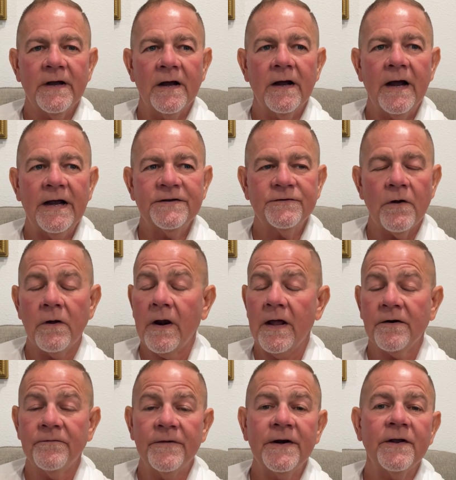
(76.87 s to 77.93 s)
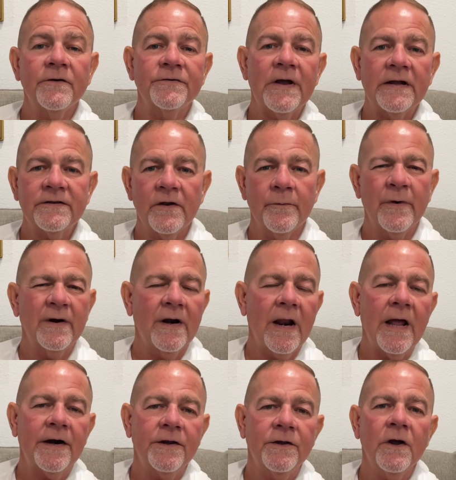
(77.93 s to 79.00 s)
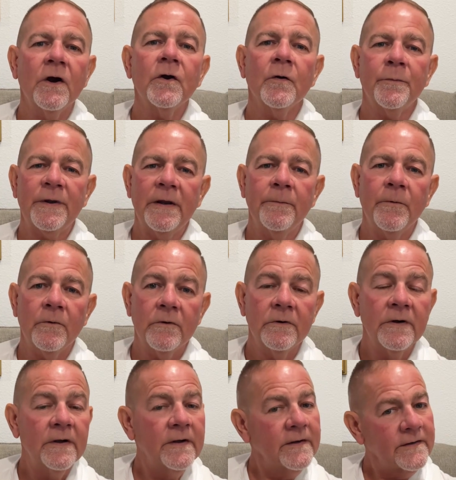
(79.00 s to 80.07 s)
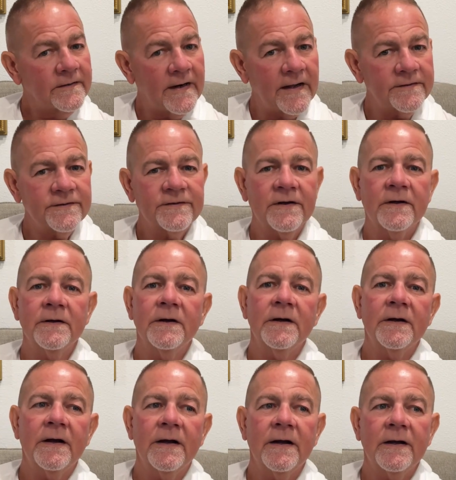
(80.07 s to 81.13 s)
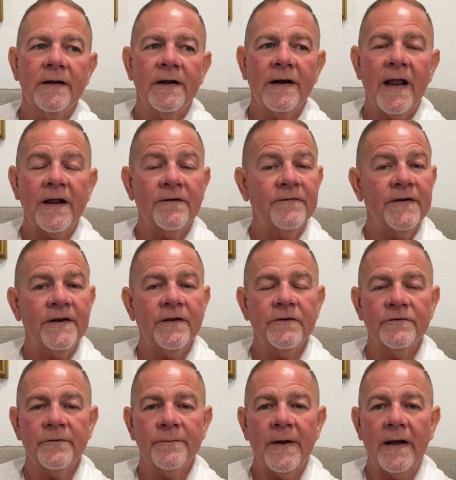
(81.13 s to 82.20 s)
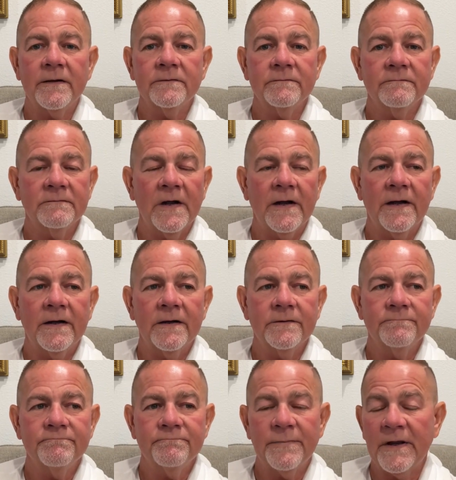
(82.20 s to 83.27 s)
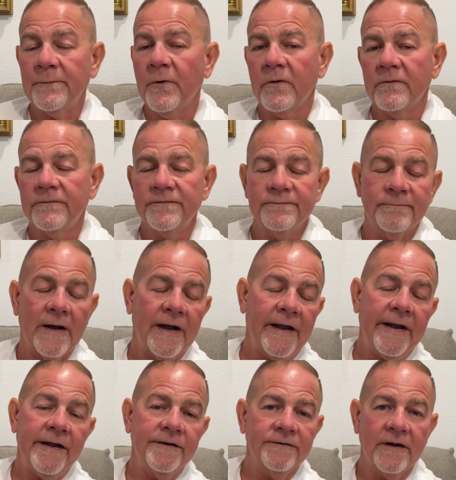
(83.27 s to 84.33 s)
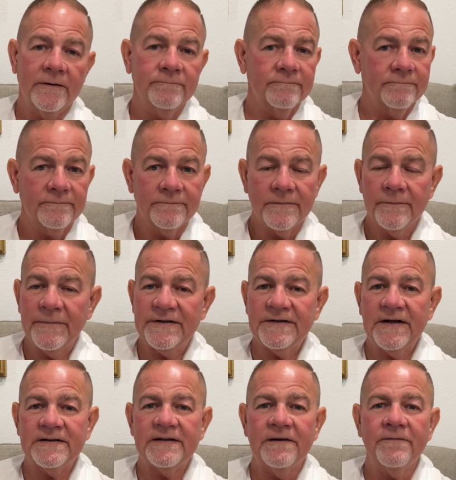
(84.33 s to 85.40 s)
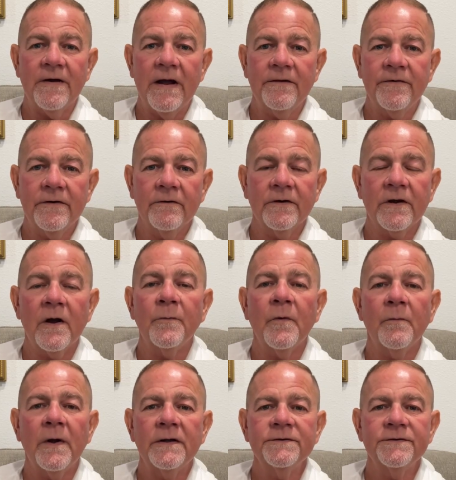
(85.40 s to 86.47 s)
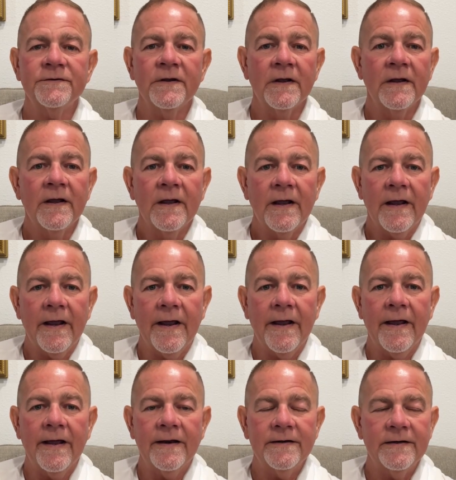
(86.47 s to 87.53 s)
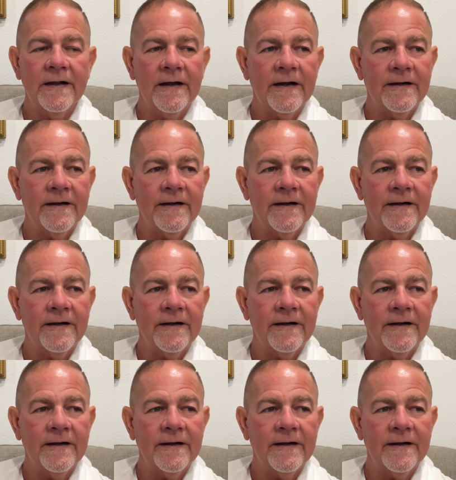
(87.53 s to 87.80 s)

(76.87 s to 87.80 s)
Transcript: I saw a lot of videos out there about a lot of younger people, not a lot of videos about people of my age. I'm be 65 here in a couple months, and